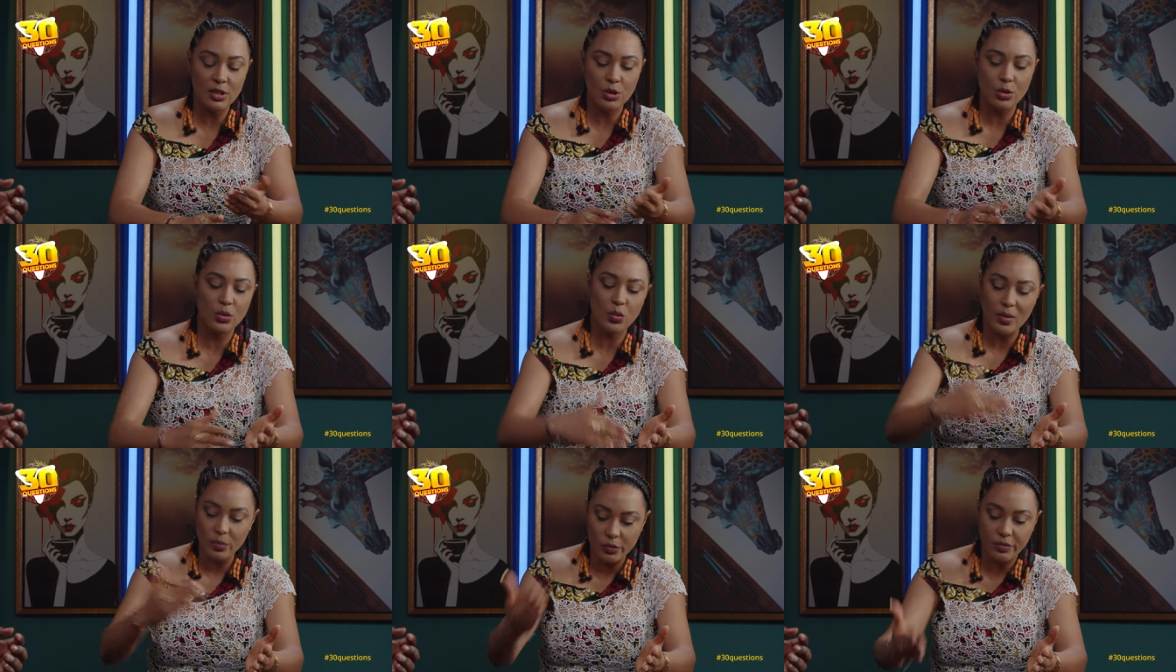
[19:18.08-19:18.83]
chose
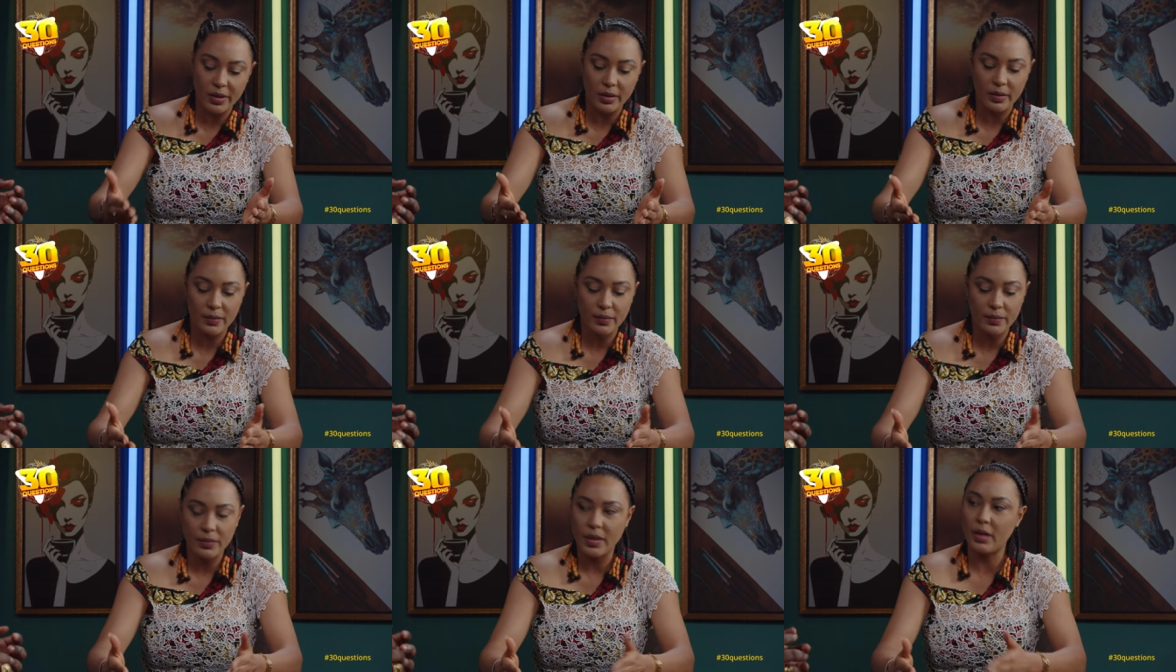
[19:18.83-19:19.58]
one movie
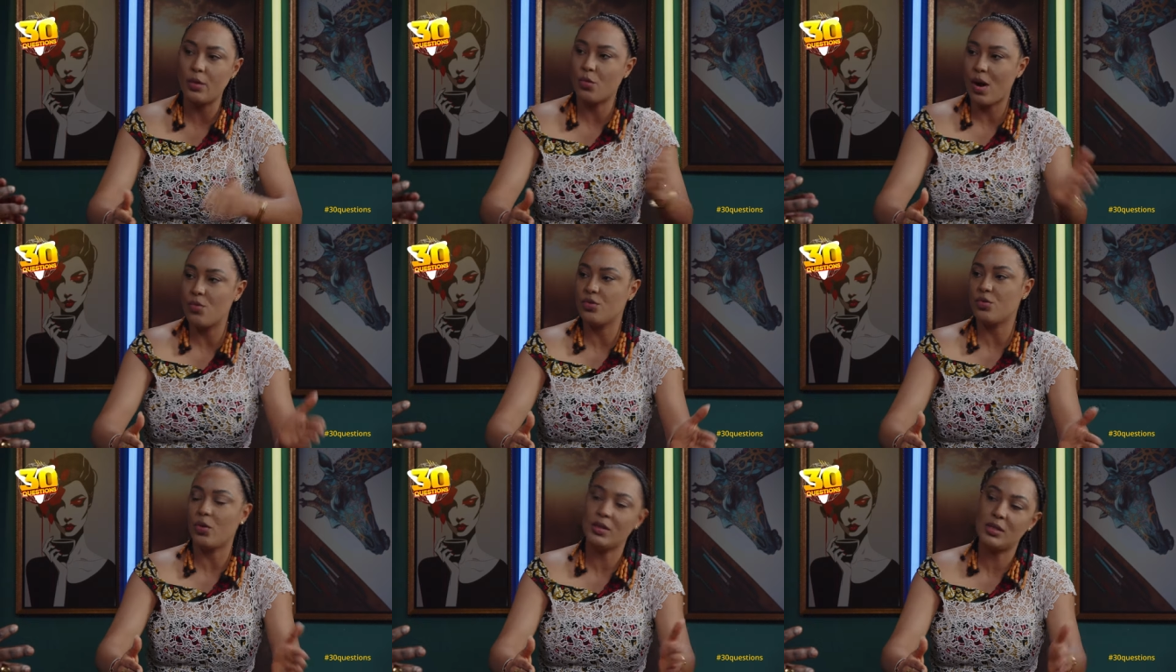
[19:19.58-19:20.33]
and then
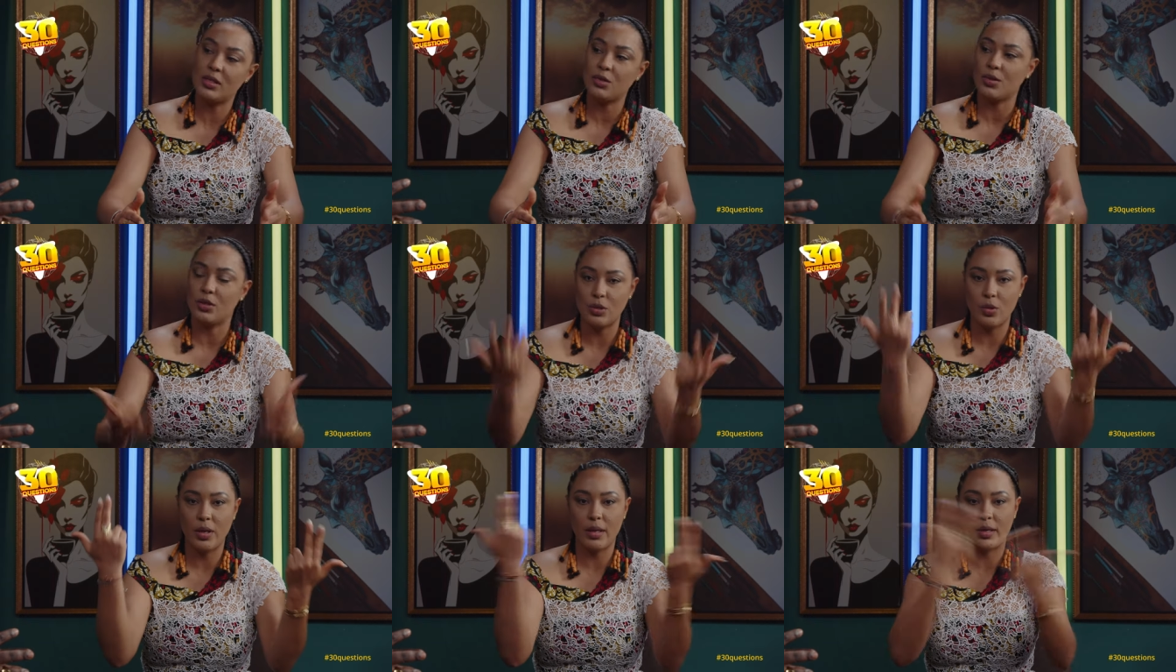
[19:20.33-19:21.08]
one series
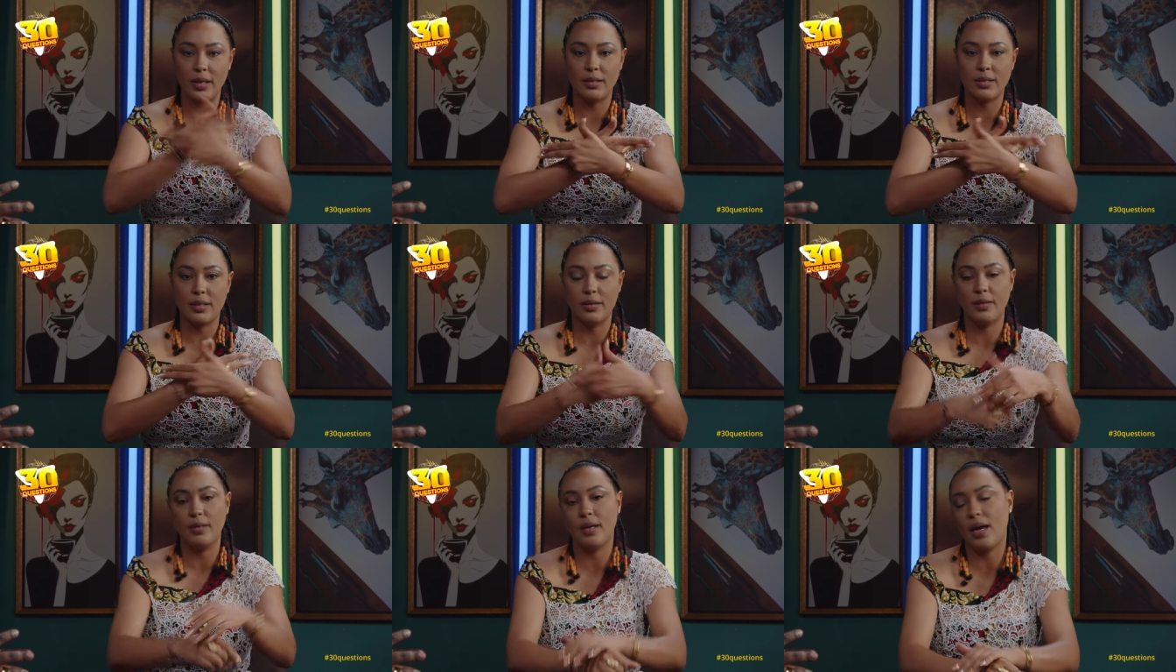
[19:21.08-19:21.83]
so it
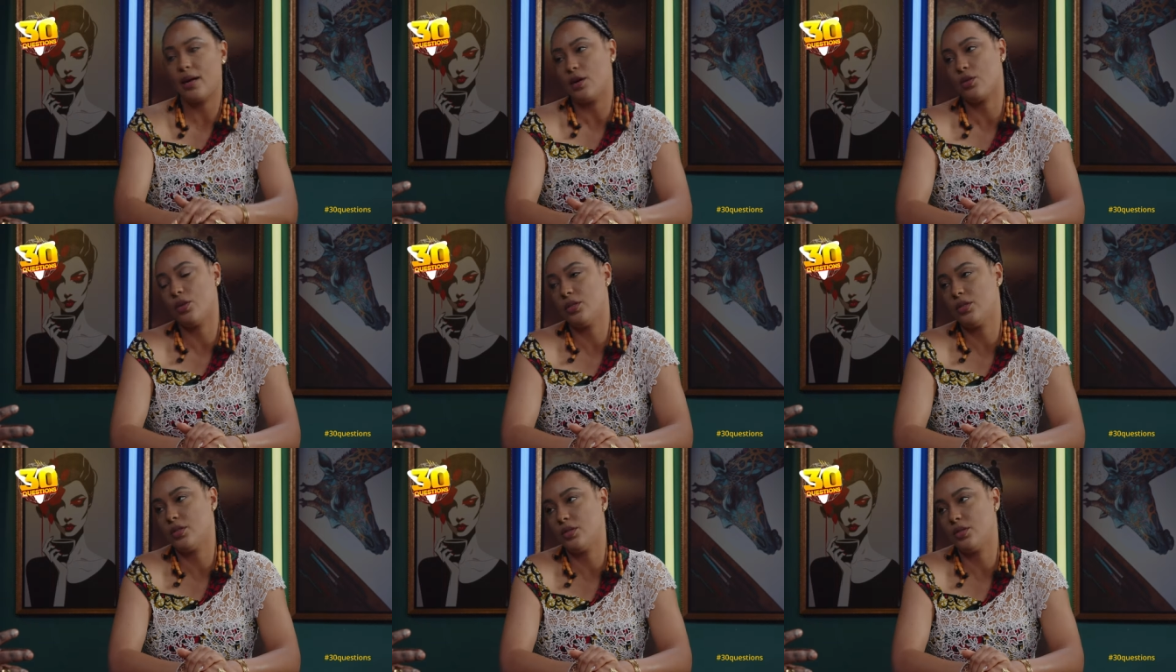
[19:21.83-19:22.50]
can cut across.